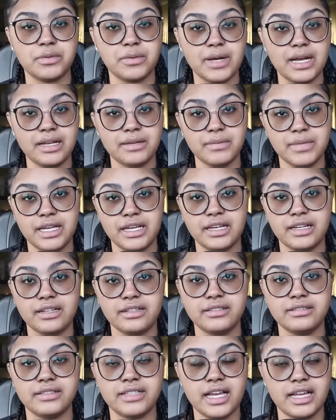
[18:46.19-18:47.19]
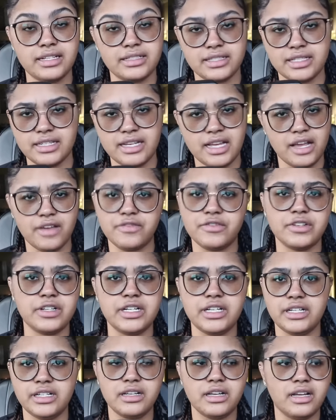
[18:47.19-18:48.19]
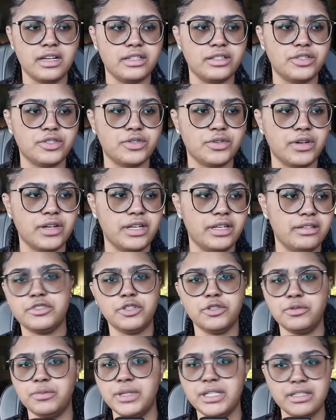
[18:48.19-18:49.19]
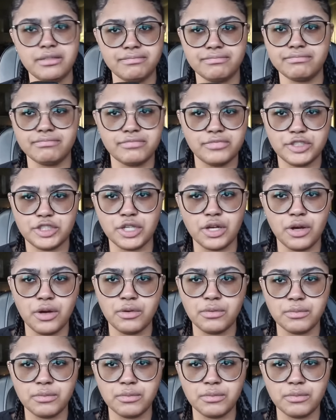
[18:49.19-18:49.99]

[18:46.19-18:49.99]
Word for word: white man that is in every Detroit Tubi show,